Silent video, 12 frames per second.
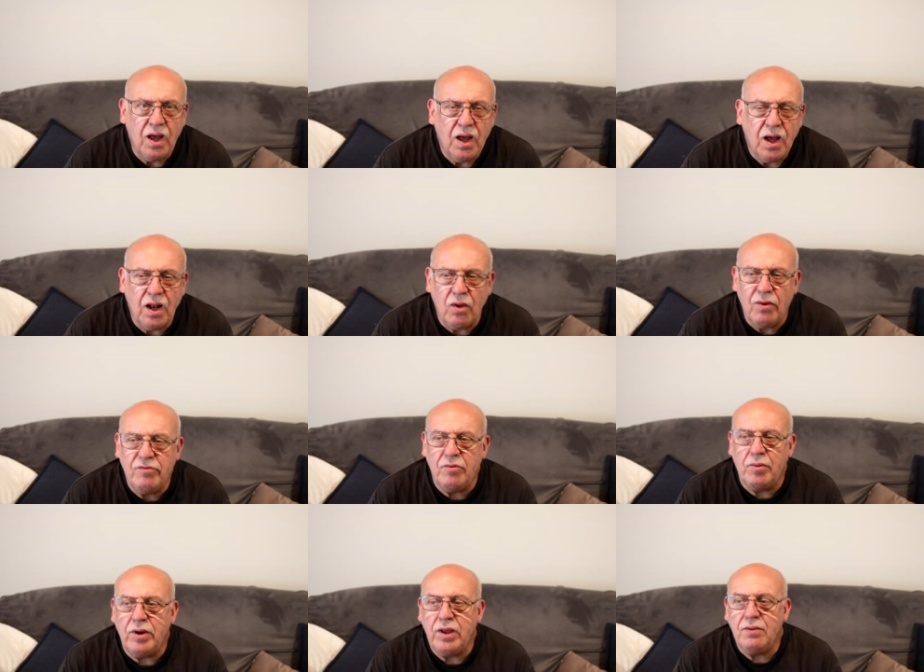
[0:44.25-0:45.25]
Hello
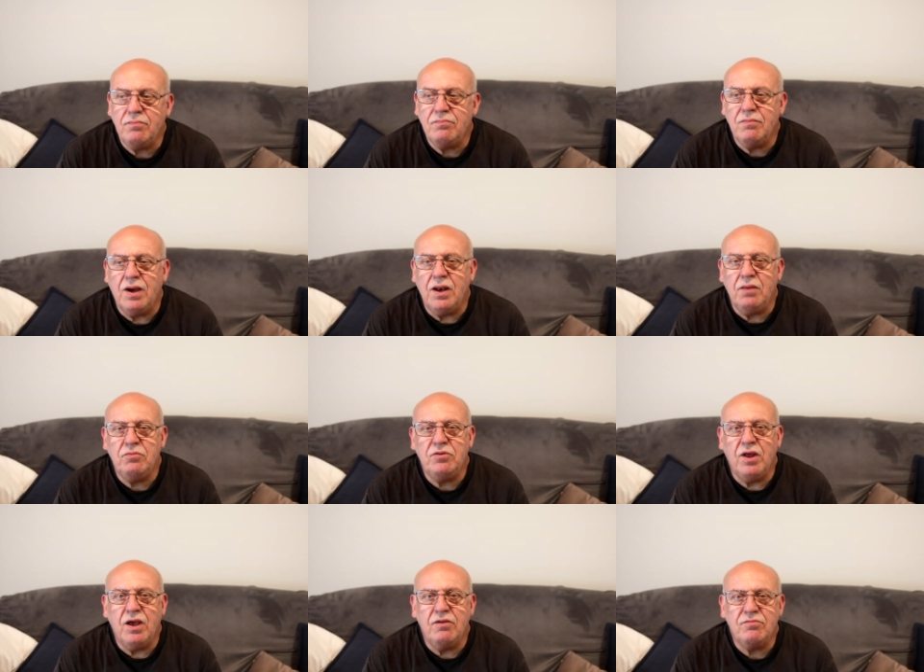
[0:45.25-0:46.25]
everybody, my name's
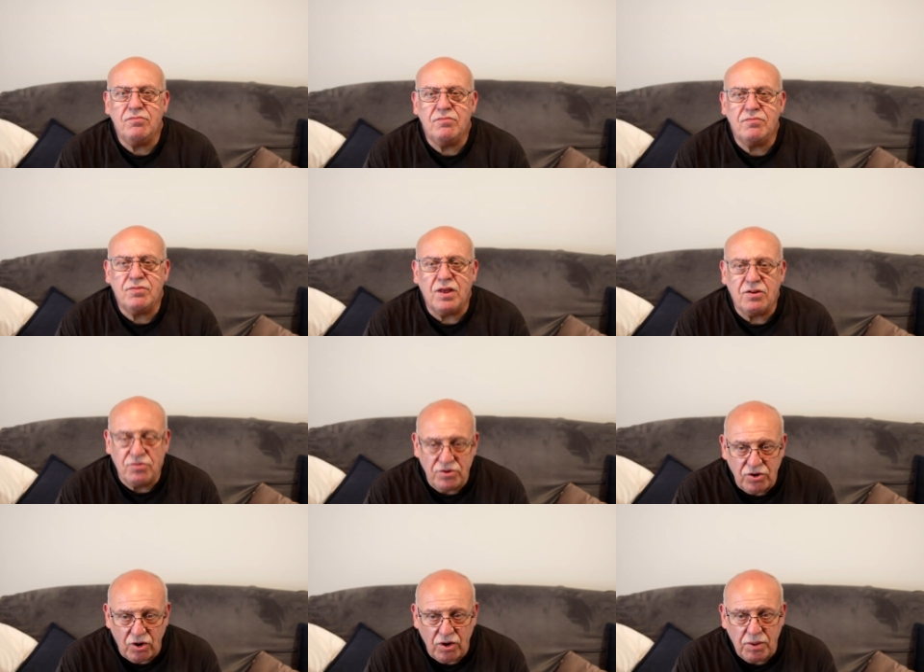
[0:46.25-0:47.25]
Dave. Thanks for
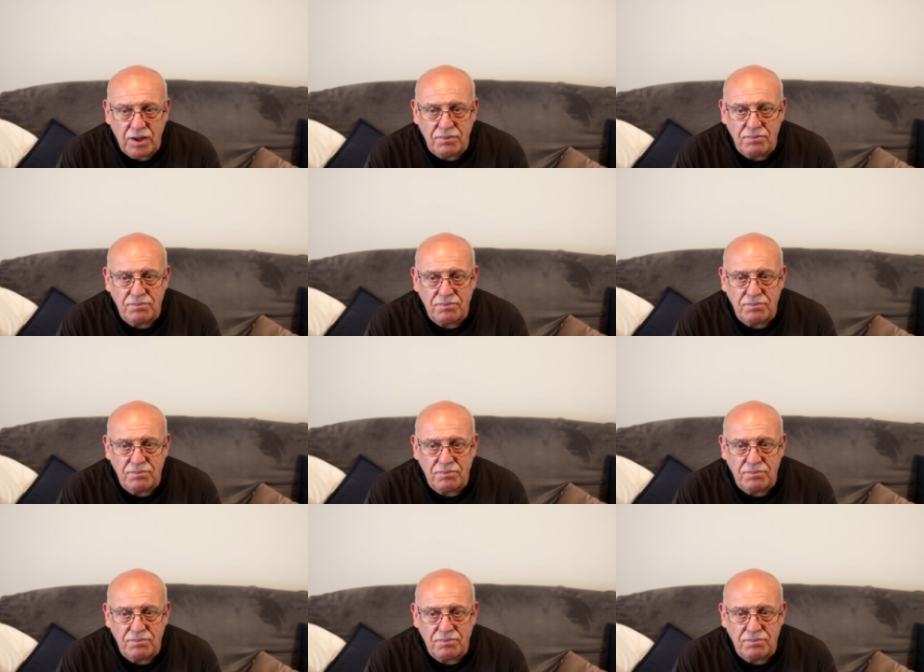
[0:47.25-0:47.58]
joining me.